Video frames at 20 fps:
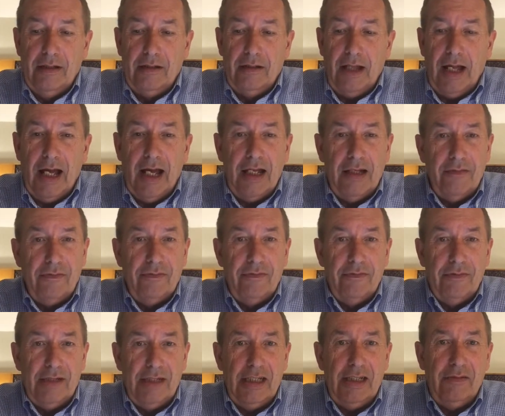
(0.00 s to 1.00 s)
live
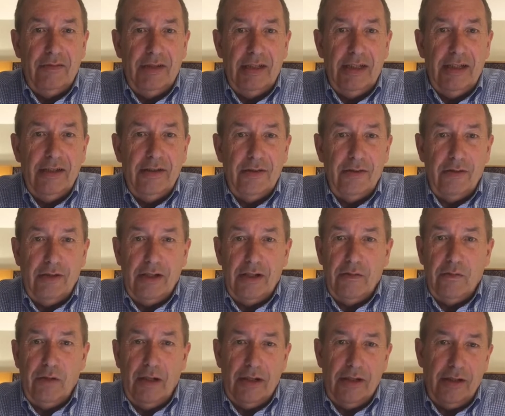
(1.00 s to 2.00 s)
TV, so you
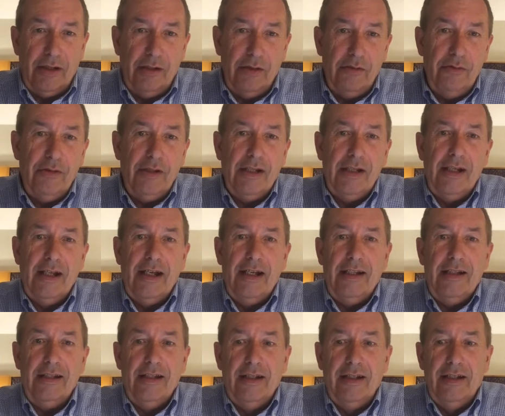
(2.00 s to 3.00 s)
can watch the news at
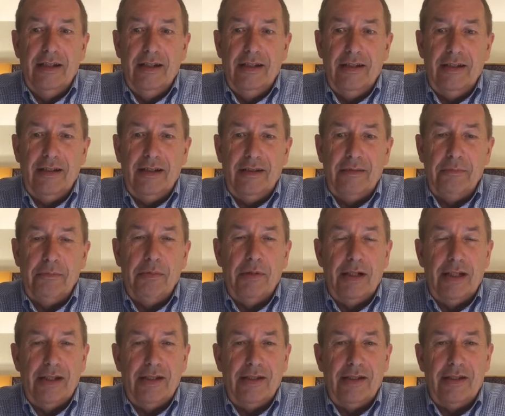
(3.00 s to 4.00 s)
night,
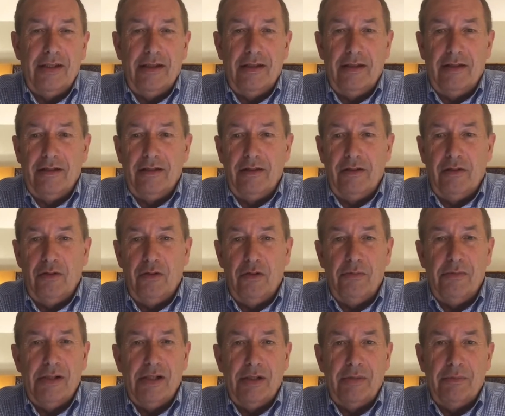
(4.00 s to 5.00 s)
plus a
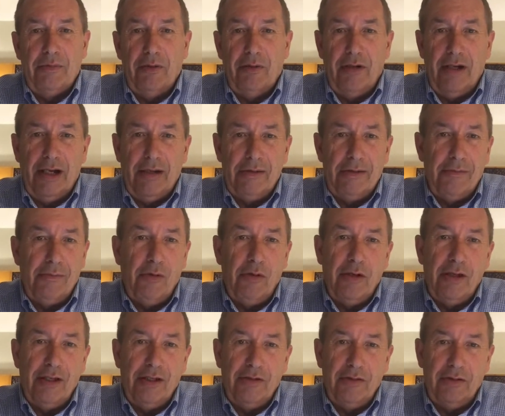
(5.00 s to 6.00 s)
whole bunch of programs,
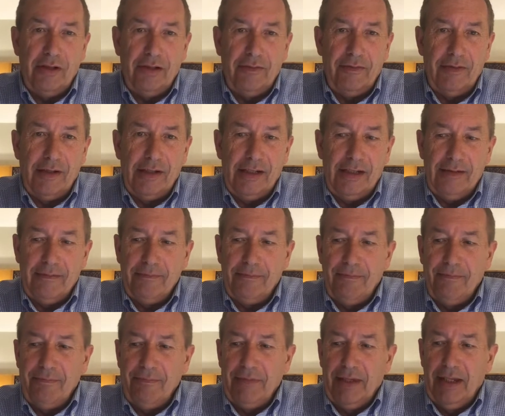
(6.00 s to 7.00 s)
more than you'll ever need.
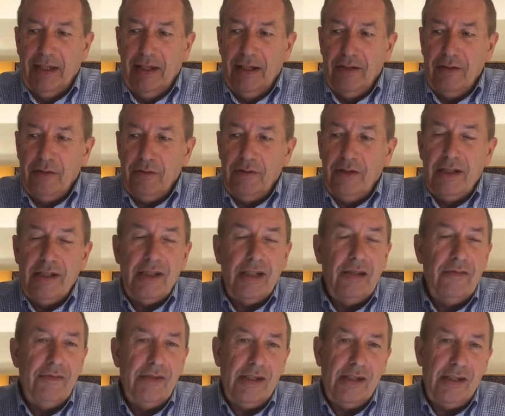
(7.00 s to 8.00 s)
So this
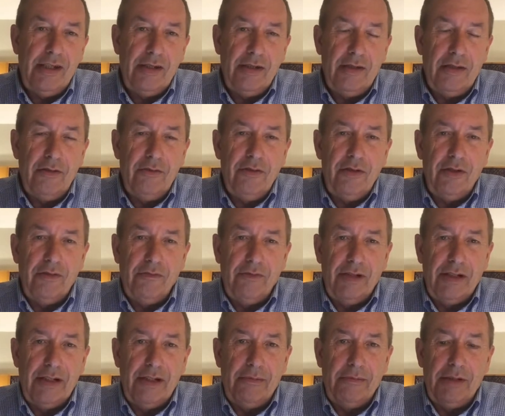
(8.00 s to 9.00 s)
gives us a solution
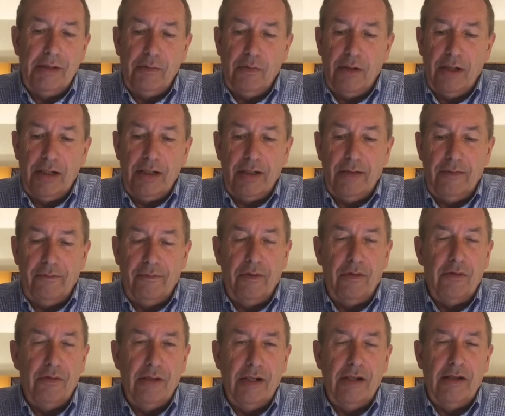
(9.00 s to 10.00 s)
when somebody wants the
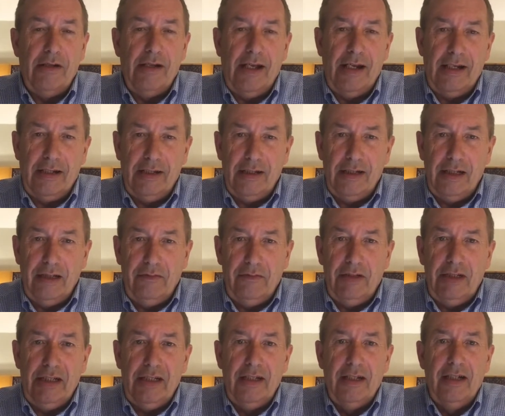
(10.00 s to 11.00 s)
phone, internet, and
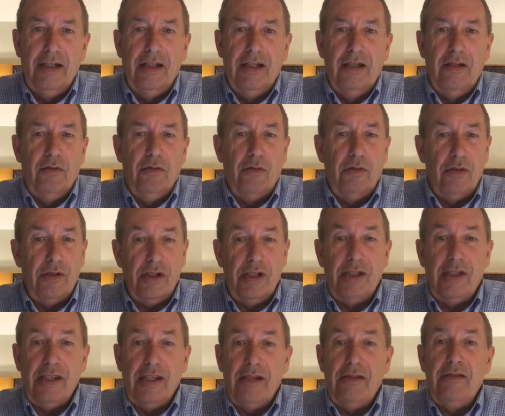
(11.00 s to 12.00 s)
TV, or
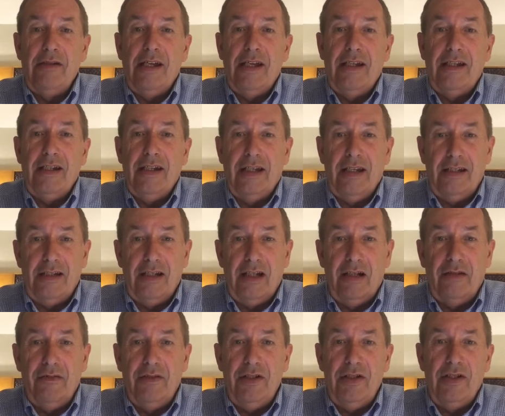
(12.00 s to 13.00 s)
just the internet and
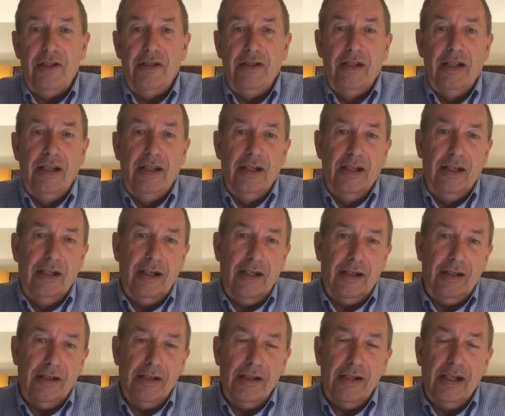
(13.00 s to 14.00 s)
television.
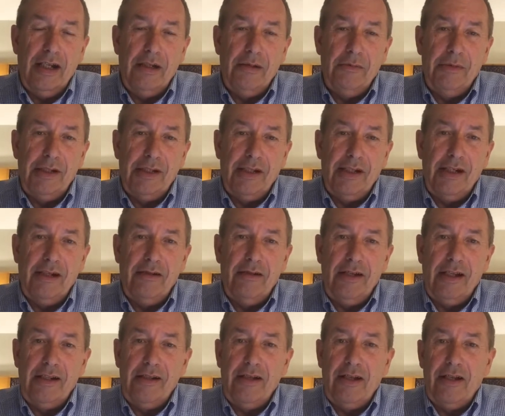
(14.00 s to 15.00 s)
You can get them as an
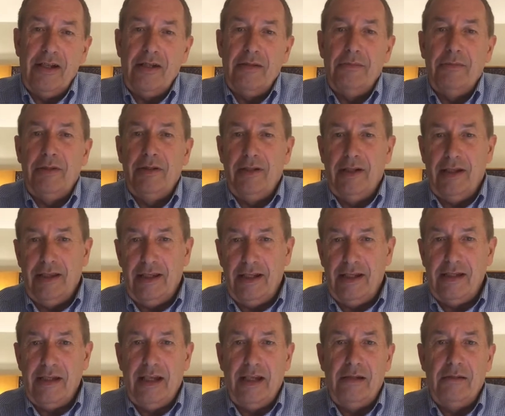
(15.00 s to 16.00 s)
internet customer and
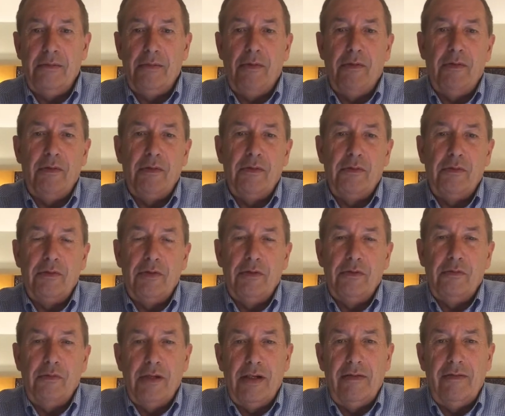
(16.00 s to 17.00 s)
then send them over
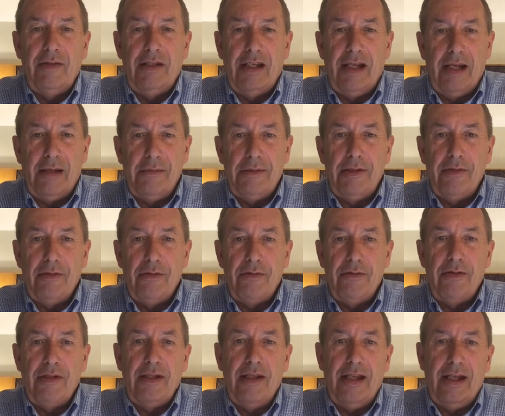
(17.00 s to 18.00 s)
to one of the
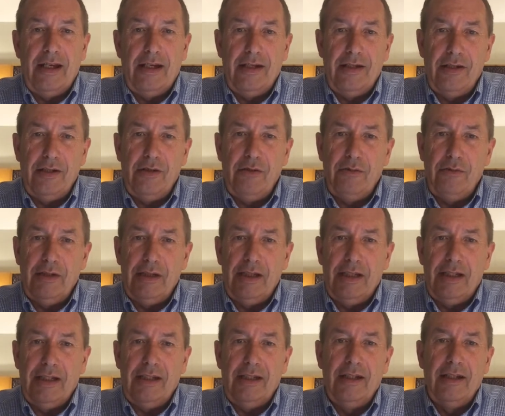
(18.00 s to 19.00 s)
IBOs that is doing
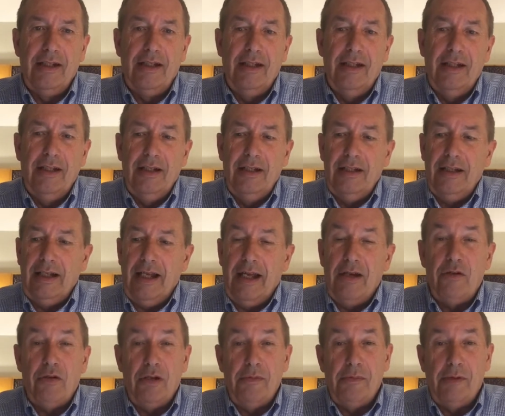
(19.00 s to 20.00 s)
the
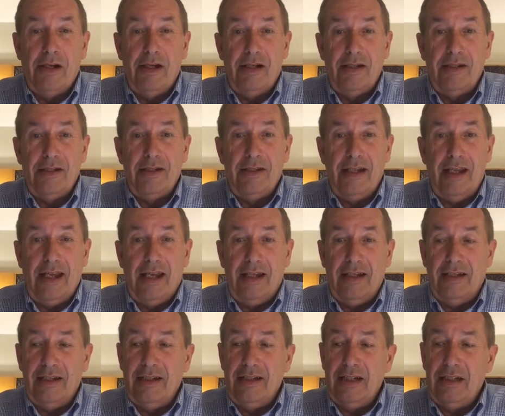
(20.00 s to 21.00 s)
Android box
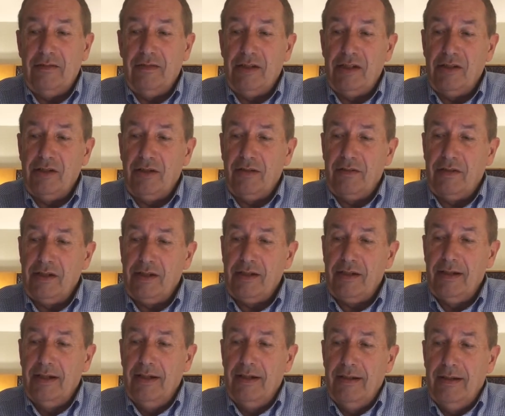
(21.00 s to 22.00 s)
and the TV
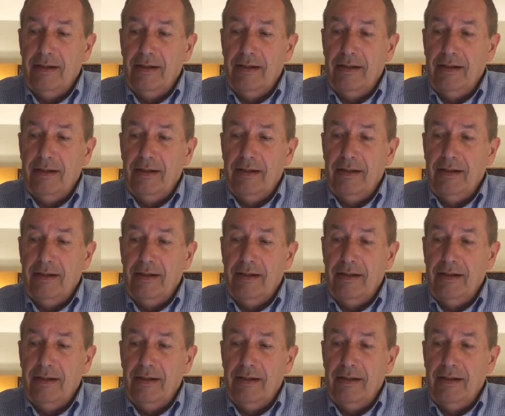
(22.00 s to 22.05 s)
service.